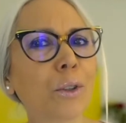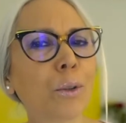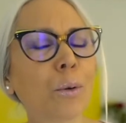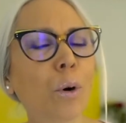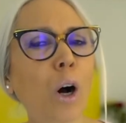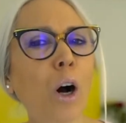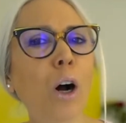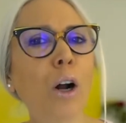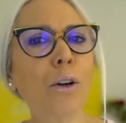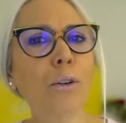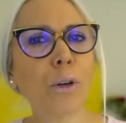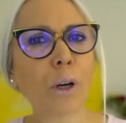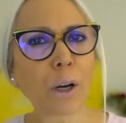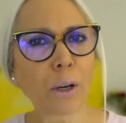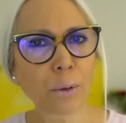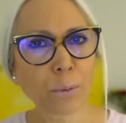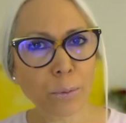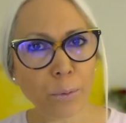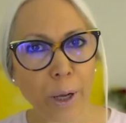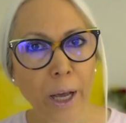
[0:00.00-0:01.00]
you are
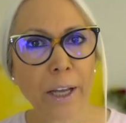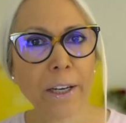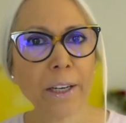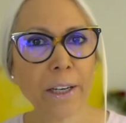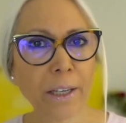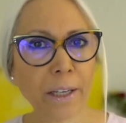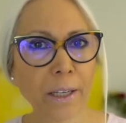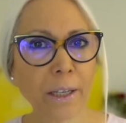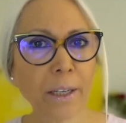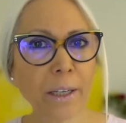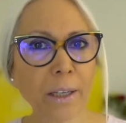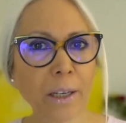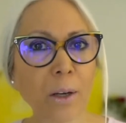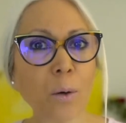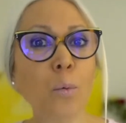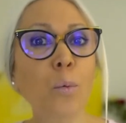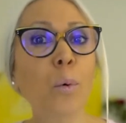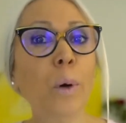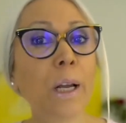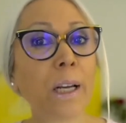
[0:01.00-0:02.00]
ready,
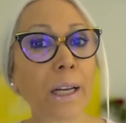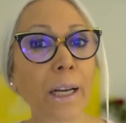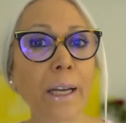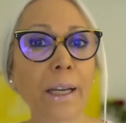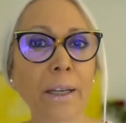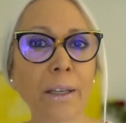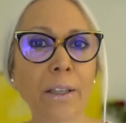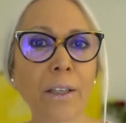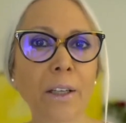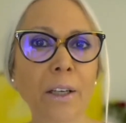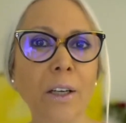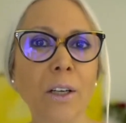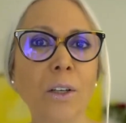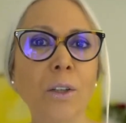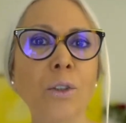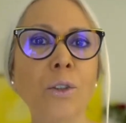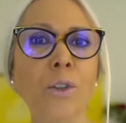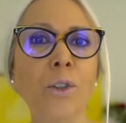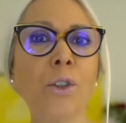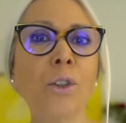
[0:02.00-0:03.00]
willing
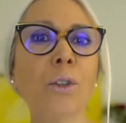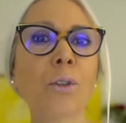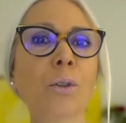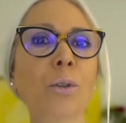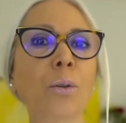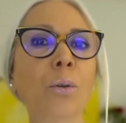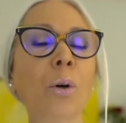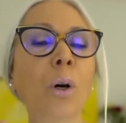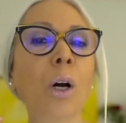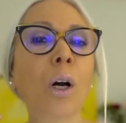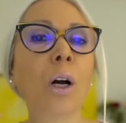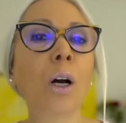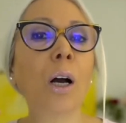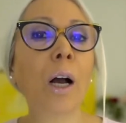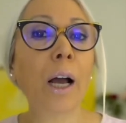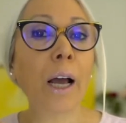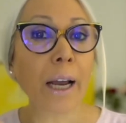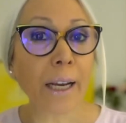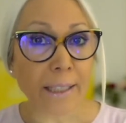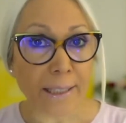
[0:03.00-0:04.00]
to
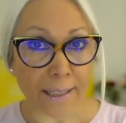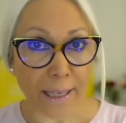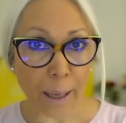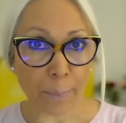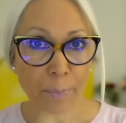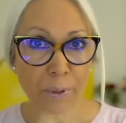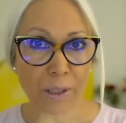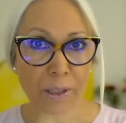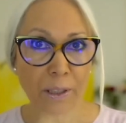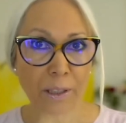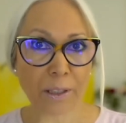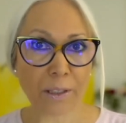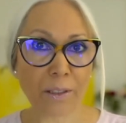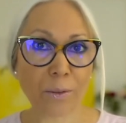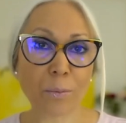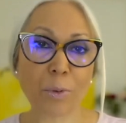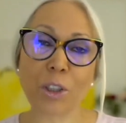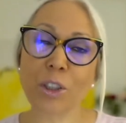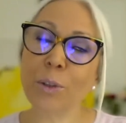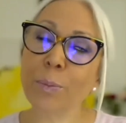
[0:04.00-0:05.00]
accept it,
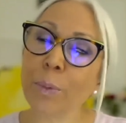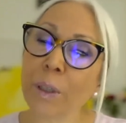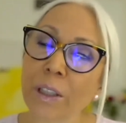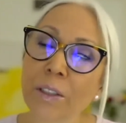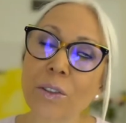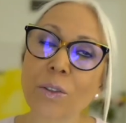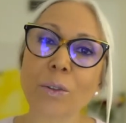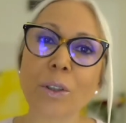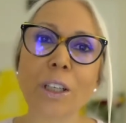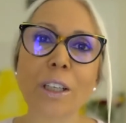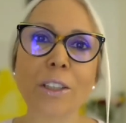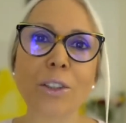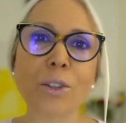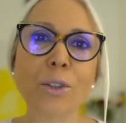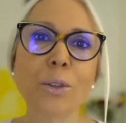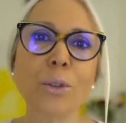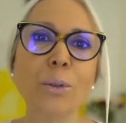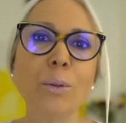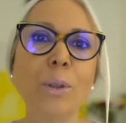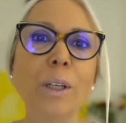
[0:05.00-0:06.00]
which means really
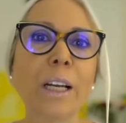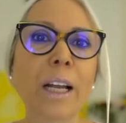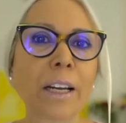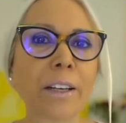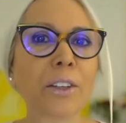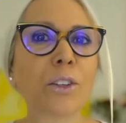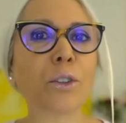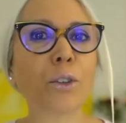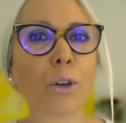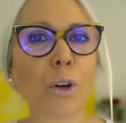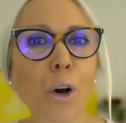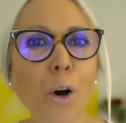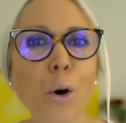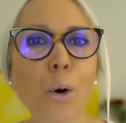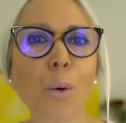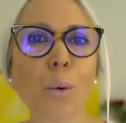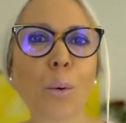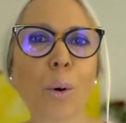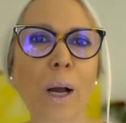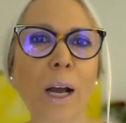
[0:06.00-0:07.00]
to let it
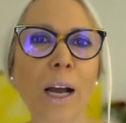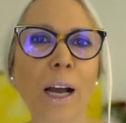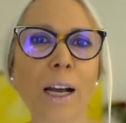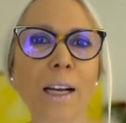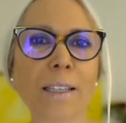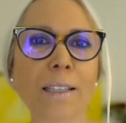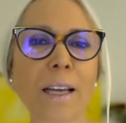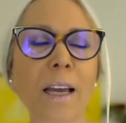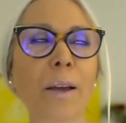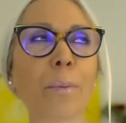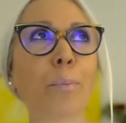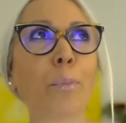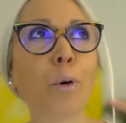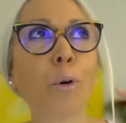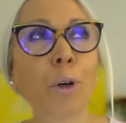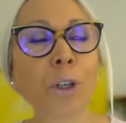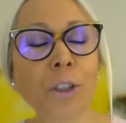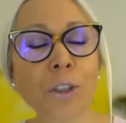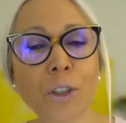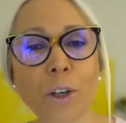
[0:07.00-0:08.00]
go as a
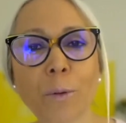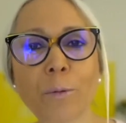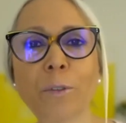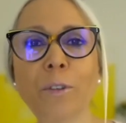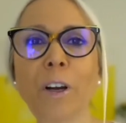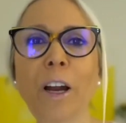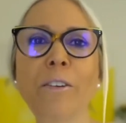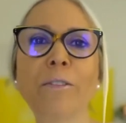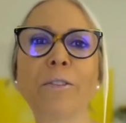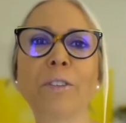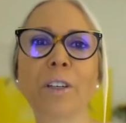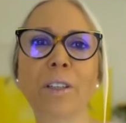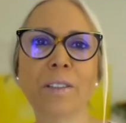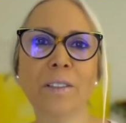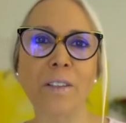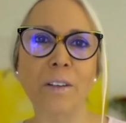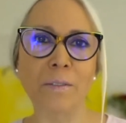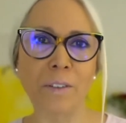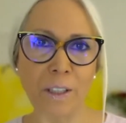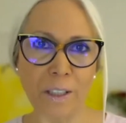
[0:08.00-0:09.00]
point of
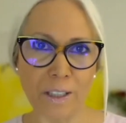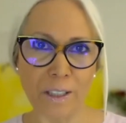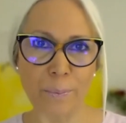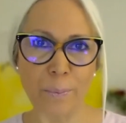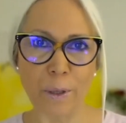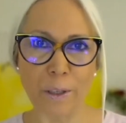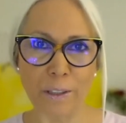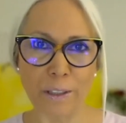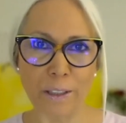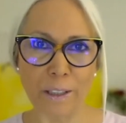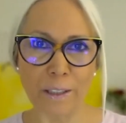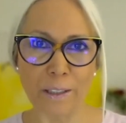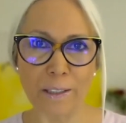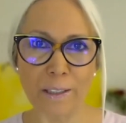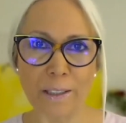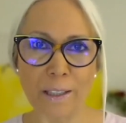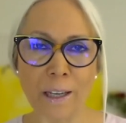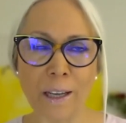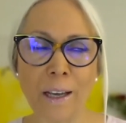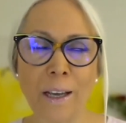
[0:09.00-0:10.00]
reference of an
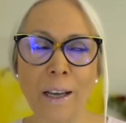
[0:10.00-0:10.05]
experience.